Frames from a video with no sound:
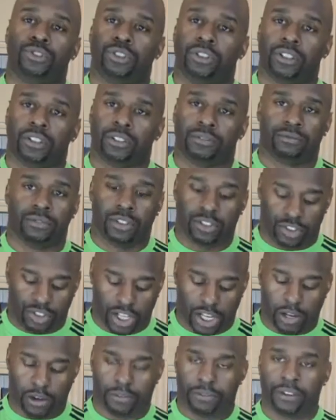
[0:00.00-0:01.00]
the
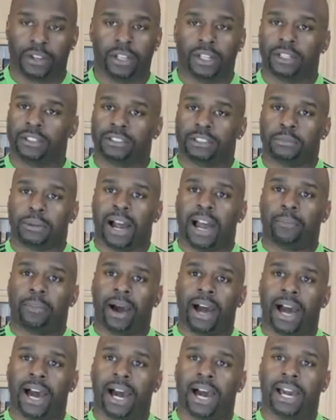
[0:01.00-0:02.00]
shelf to buy a
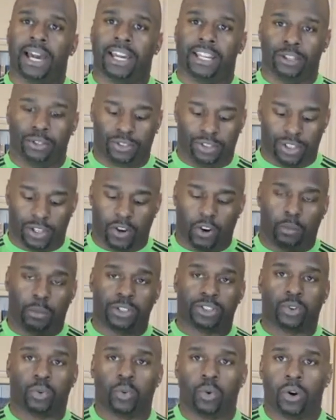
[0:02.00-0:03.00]
pie and you see a whole
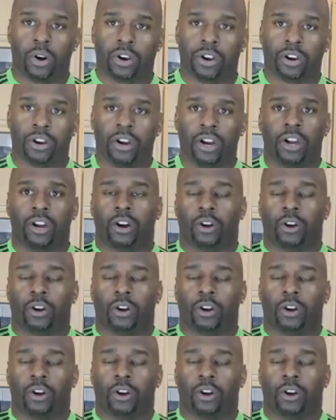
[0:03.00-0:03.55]
bunch of water